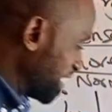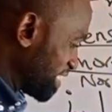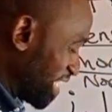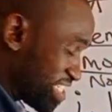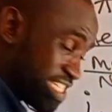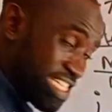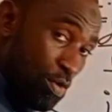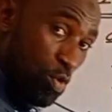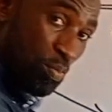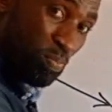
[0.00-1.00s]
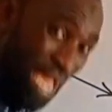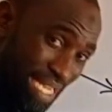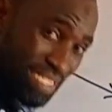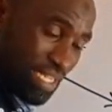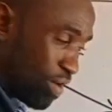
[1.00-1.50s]
this ray will
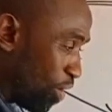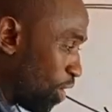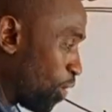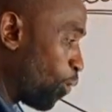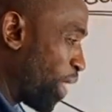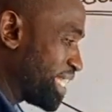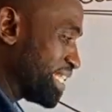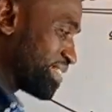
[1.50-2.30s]
bend when